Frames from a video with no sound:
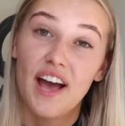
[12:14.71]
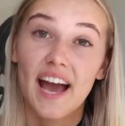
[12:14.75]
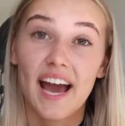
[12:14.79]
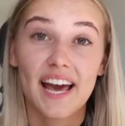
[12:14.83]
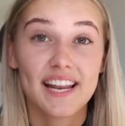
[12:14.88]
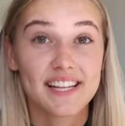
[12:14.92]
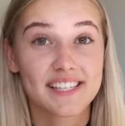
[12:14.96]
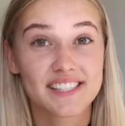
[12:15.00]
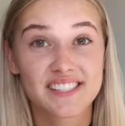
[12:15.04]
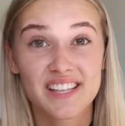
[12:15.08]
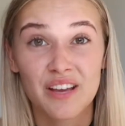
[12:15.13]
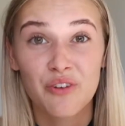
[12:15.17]

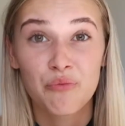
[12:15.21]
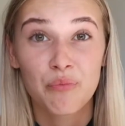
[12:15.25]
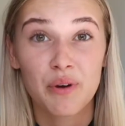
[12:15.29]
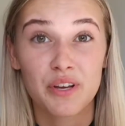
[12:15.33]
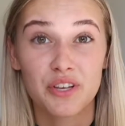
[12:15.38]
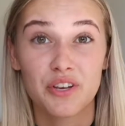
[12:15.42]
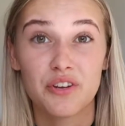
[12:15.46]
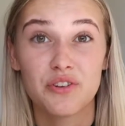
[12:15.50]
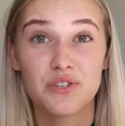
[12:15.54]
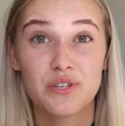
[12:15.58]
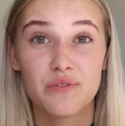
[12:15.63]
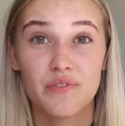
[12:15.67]
And this is over my
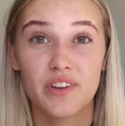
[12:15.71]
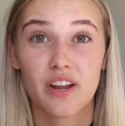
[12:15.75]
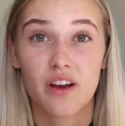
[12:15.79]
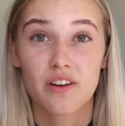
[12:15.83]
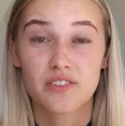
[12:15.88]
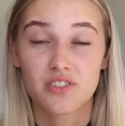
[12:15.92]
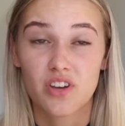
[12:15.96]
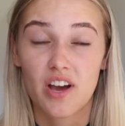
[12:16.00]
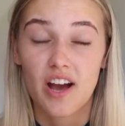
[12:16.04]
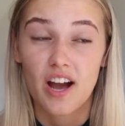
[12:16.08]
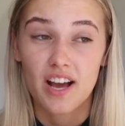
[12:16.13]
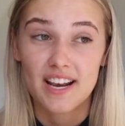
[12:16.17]
YouTube
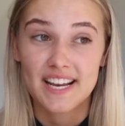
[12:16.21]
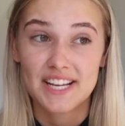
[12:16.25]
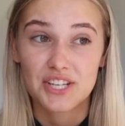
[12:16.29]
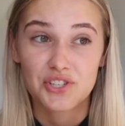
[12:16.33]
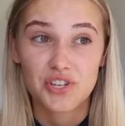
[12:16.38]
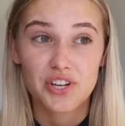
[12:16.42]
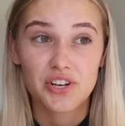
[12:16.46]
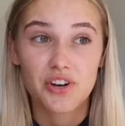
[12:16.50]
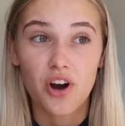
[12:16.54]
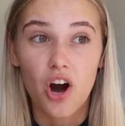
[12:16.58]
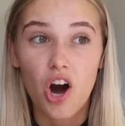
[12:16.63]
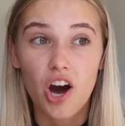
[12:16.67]
videos, like, I
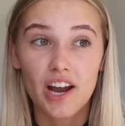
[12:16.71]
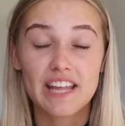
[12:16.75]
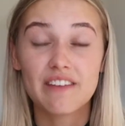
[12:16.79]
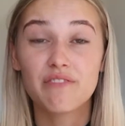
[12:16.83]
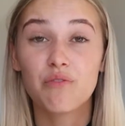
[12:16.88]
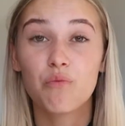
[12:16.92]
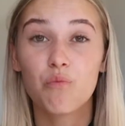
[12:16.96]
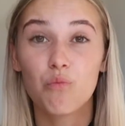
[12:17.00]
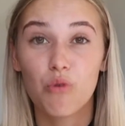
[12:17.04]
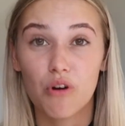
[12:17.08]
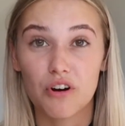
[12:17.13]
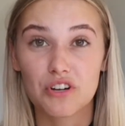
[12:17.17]
literally can't
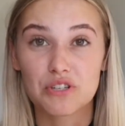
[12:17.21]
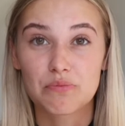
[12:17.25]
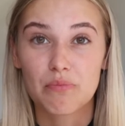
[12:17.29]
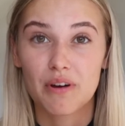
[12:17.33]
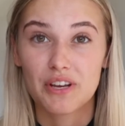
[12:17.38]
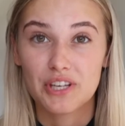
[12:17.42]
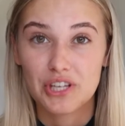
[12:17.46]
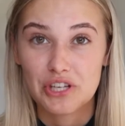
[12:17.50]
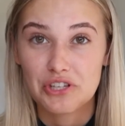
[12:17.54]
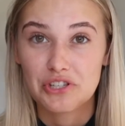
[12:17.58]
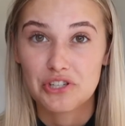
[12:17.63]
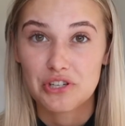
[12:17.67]
even watch my
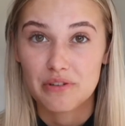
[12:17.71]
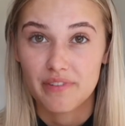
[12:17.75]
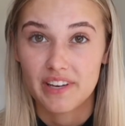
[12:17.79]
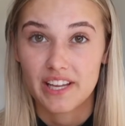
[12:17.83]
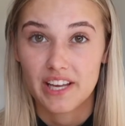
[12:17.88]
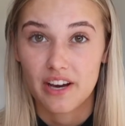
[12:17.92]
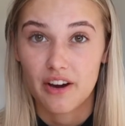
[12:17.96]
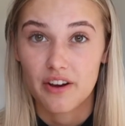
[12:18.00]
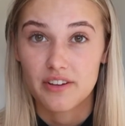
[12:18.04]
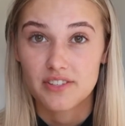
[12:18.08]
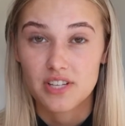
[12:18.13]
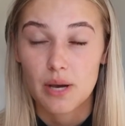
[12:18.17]
YouTube
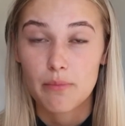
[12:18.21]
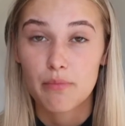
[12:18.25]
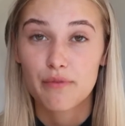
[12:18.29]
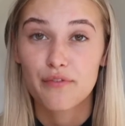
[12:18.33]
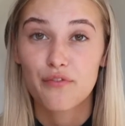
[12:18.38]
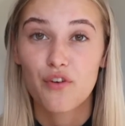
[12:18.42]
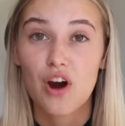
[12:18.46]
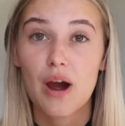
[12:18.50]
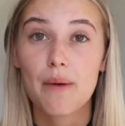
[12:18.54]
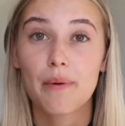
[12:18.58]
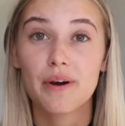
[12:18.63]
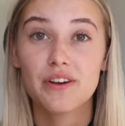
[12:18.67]
videos. Like,
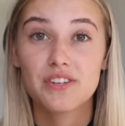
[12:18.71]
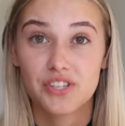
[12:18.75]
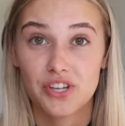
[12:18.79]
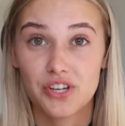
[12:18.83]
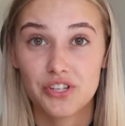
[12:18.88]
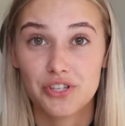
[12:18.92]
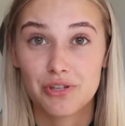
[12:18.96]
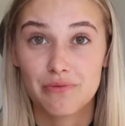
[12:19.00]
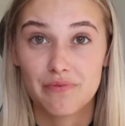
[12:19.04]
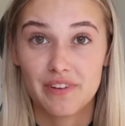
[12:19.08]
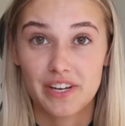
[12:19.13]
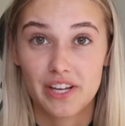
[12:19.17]
before I post a
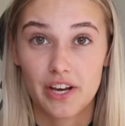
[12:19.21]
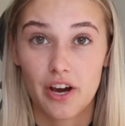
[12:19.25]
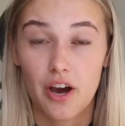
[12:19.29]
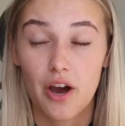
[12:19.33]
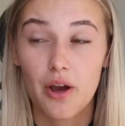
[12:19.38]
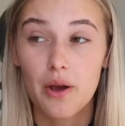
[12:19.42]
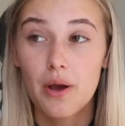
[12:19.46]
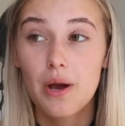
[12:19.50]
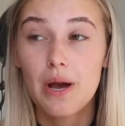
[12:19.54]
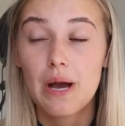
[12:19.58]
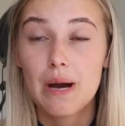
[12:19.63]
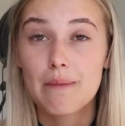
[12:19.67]
YouTube
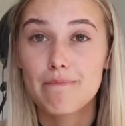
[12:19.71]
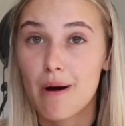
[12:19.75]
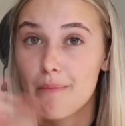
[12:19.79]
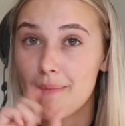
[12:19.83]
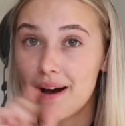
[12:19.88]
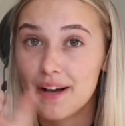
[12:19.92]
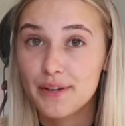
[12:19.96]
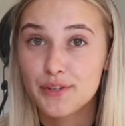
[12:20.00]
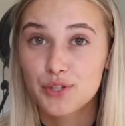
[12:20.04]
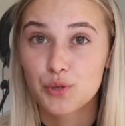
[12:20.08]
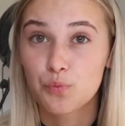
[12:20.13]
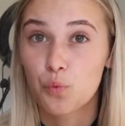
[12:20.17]
video, mum
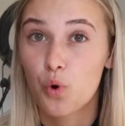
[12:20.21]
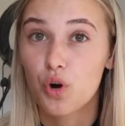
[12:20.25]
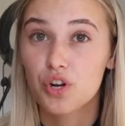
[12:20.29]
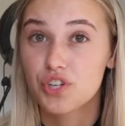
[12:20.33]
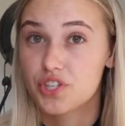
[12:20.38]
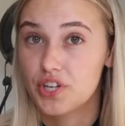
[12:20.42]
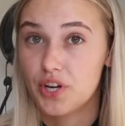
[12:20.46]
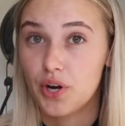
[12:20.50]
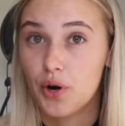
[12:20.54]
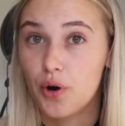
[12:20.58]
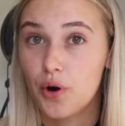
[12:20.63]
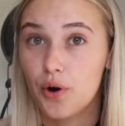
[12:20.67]
has to
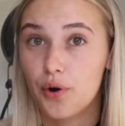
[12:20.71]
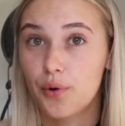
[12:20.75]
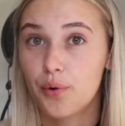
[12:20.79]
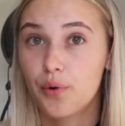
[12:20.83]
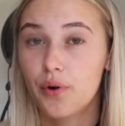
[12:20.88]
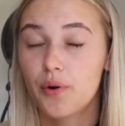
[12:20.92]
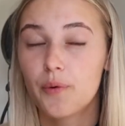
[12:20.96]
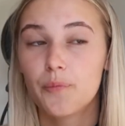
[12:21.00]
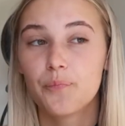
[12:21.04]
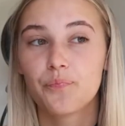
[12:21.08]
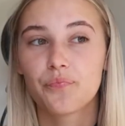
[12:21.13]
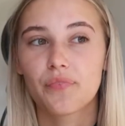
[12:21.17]
watch it all,
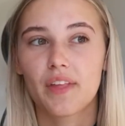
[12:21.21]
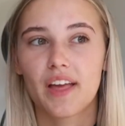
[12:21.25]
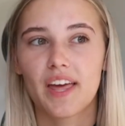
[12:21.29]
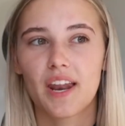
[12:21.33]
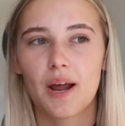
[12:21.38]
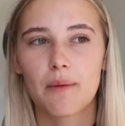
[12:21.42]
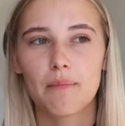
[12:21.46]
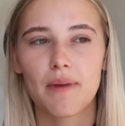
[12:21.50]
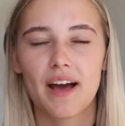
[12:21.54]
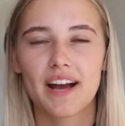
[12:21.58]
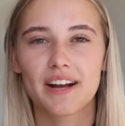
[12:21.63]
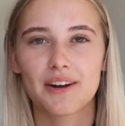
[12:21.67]
and
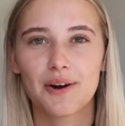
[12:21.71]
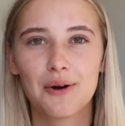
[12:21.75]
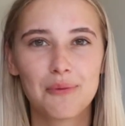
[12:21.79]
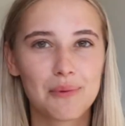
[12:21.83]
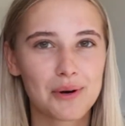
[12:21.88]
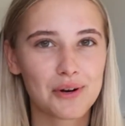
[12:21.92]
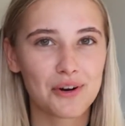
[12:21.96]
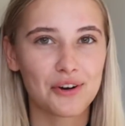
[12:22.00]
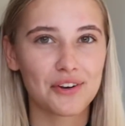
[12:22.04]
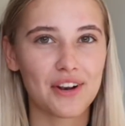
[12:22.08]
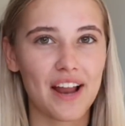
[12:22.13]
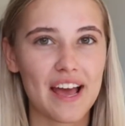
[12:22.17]
I'm like, oh
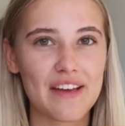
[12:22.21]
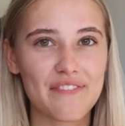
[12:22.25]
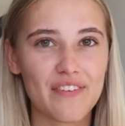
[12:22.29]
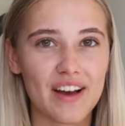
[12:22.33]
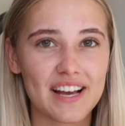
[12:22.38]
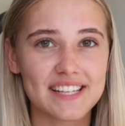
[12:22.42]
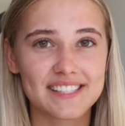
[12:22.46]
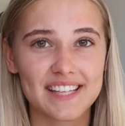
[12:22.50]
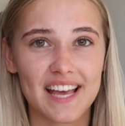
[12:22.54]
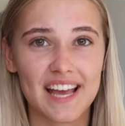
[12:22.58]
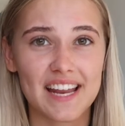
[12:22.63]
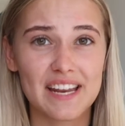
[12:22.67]
my god, like, if
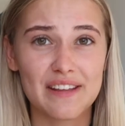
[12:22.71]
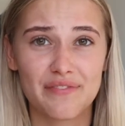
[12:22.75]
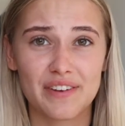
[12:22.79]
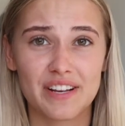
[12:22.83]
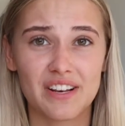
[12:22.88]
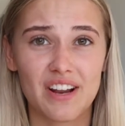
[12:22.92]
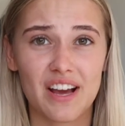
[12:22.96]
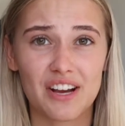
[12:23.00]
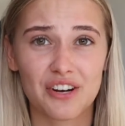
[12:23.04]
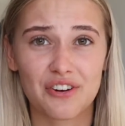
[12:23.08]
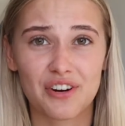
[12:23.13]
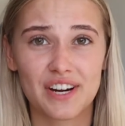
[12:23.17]
I say anything,
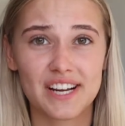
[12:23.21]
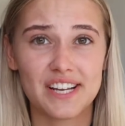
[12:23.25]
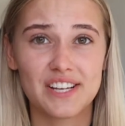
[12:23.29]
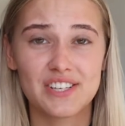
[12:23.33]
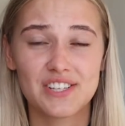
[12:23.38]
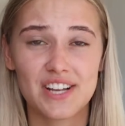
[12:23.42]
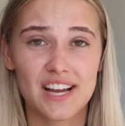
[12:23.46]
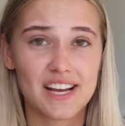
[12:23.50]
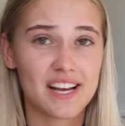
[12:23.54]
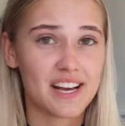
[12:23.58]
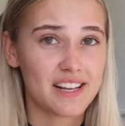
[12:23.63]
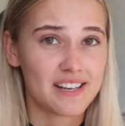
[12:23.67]
like, cringe,
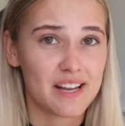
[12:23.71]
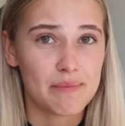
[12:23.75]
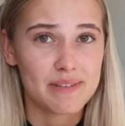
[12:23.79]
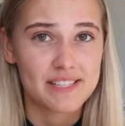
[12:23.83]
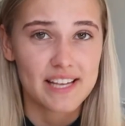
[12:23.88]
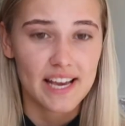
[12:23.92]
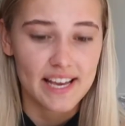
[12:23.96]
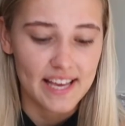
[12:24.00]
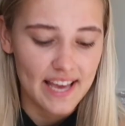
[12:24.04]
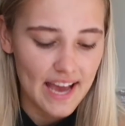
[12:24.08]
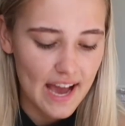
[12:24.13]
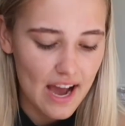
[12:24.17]
like, let me
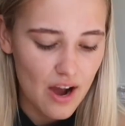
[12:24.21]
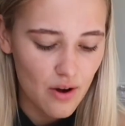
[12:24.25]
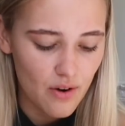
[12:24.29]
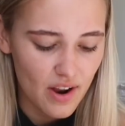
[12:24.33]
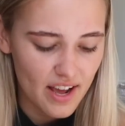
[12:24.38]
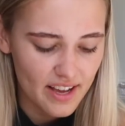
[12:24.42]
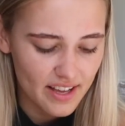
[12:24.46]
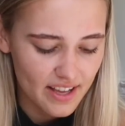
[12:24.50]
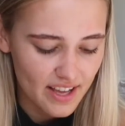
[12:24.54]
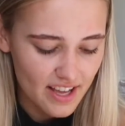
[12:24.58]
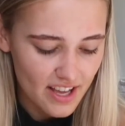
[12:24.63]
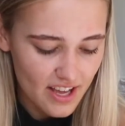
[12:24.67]
take it out,
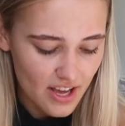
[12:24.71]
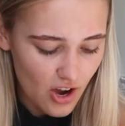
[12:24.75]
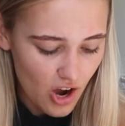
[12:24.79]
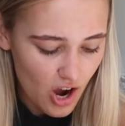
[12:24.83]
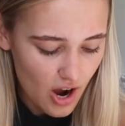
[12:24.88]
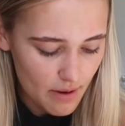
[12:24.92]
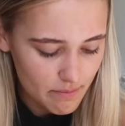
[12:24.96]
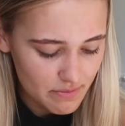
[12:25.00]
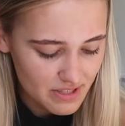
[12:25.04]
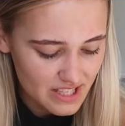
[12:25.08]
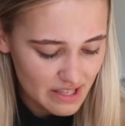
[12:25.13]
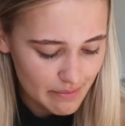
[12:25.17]
like,
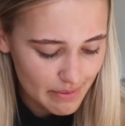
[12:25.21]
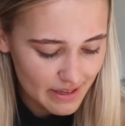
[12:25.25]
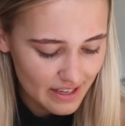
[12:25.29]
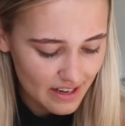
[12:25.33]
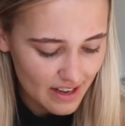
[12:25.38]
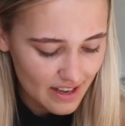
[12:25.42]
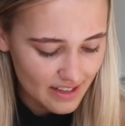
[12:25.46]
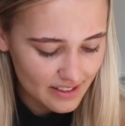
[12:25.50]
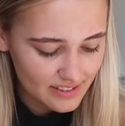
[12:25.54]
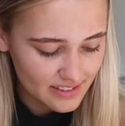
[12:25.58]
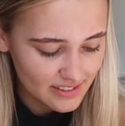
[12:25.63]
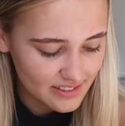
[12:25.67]
I'm just a bit
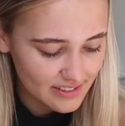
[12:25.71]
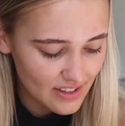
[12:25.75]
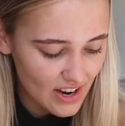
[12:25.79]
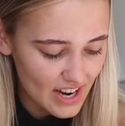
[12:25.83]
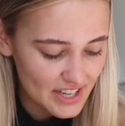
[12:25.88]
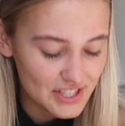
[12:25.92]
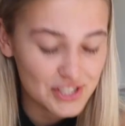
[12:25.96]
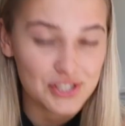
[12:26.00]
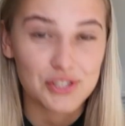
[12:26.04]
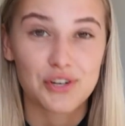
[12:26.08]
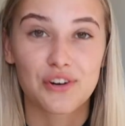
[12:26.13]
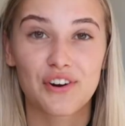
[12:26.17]
like, oh, like,
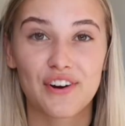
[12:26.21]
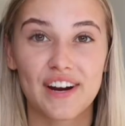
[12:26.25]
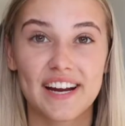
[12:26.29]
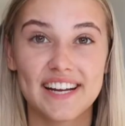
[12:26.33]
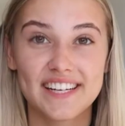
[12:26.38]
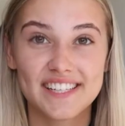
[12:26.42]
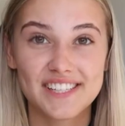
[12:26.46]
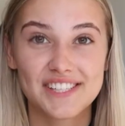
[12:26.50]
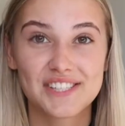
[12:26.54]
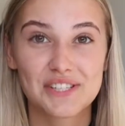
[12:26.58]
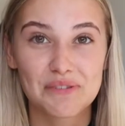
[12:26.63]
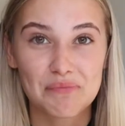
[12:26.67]
I just
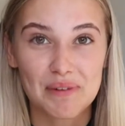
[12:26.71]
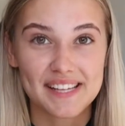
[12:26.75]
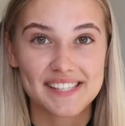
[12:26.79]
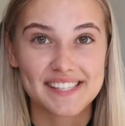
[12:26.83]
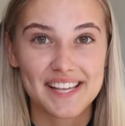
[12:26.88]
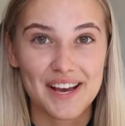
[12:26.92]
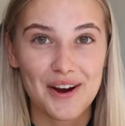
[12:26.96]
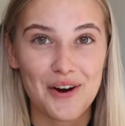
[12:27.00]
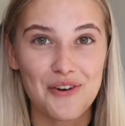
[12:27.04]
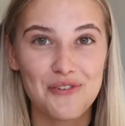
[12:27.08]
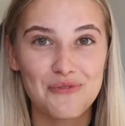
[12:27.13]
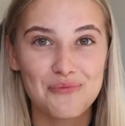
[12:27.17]
cringe at
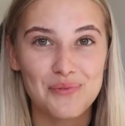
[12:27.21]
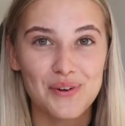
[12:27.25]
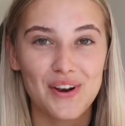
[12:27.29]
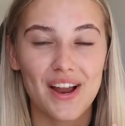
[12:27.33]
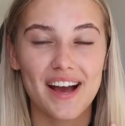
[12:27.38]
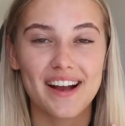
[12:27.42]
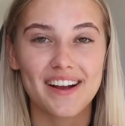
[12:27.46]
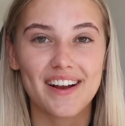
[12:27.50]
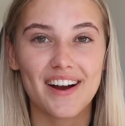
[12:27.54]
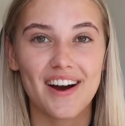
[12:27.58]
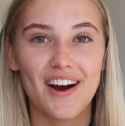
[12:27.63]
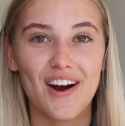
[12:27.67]
myself, but
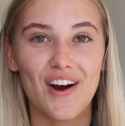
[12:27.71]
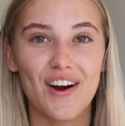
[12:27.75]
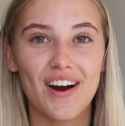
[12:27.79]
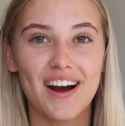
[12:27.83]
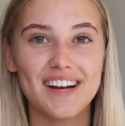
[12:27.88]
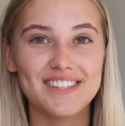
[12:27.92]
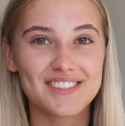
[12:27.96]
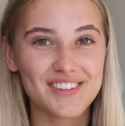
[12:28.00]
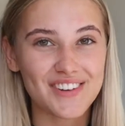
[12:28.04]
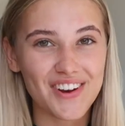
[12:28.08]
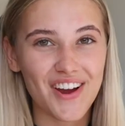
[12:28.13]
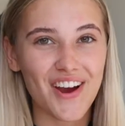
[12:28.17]
like,
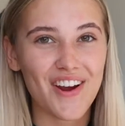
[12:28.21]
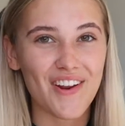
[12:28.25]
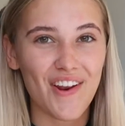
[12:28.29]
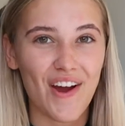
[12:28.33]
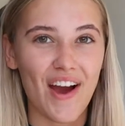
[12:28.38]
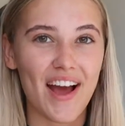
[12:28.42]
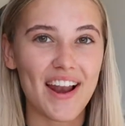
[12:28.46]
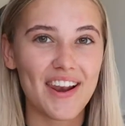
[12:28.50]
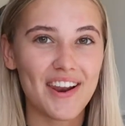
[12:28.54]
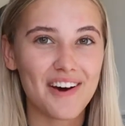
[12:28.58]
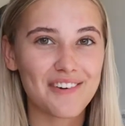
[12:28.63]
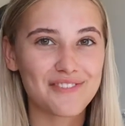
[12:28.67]
I don't know, like,
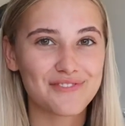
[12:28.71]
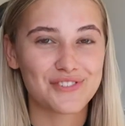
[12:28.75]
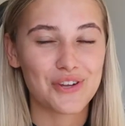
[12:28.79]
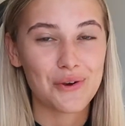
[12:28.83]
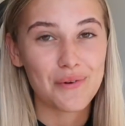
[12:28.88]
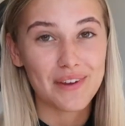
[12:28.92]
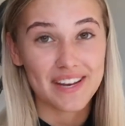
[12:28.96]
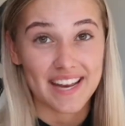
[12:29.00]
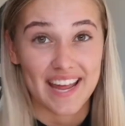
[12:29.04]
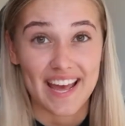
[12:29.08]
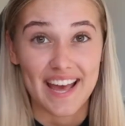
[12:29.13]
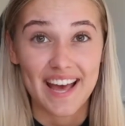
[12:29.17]
I love
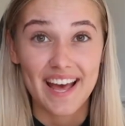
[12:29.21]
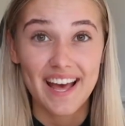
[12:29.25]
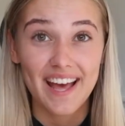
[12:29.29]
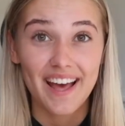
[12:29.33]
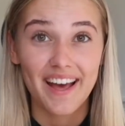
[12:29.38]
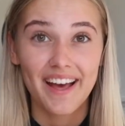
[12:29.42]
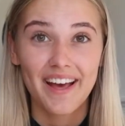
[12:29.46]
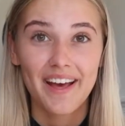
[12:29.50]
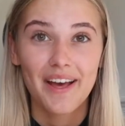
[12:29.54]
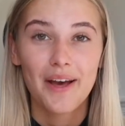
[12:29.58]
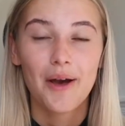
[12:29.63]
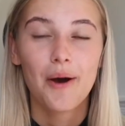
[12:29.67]
doing
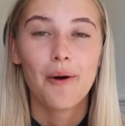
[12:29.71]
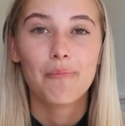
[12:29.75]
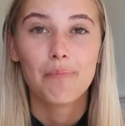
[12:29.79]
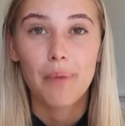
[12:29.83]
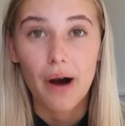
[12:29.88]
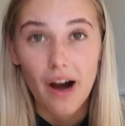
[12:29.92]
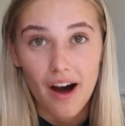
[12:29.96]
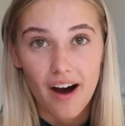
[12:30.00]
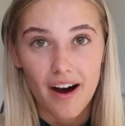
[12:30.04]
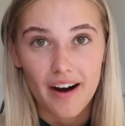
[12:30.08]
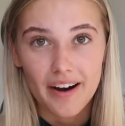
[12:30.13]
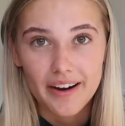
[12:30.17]
it,
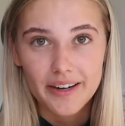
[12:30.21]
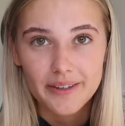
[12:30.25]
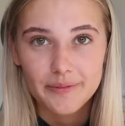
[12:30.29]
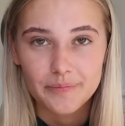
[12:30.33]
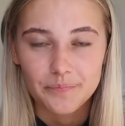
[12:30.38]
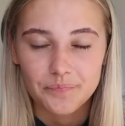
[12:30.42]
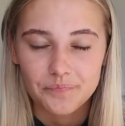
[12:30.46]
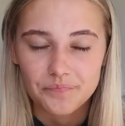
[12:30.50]
but